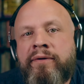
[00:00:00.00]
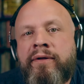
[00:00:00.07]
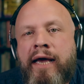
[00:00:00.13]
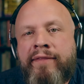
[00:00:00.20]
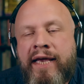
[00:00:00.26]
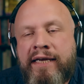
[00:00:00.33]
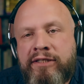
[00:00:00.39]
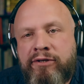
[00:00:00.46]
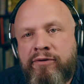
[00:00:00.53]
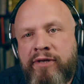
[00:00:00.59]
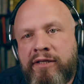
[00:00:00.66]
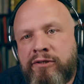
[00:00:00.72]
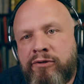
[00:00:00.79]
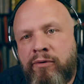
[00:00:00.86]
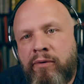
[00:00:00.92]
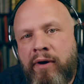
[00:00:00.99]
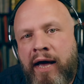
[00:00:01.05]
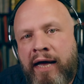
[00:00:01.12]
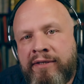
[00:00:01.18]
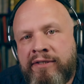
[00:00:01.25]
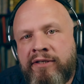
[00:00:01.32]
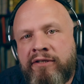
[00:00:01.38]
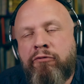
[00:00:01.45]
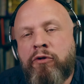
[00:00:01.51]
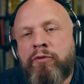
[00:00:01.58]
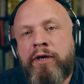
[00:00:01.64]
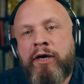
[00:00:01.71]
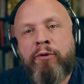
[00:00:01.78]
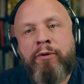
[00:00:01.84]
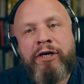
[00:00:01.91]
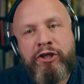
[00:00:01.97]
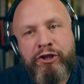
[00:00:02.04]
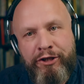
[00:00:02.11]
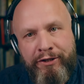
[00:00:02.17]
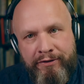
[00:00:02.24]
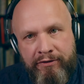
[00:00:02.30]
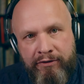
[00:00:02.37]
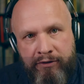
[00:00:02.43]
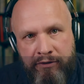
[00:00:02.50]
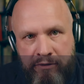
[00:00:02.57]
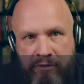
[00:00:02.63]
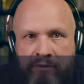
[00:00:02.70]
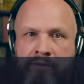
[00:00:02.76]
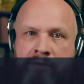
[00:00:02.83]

And next, you need to answer the following questions.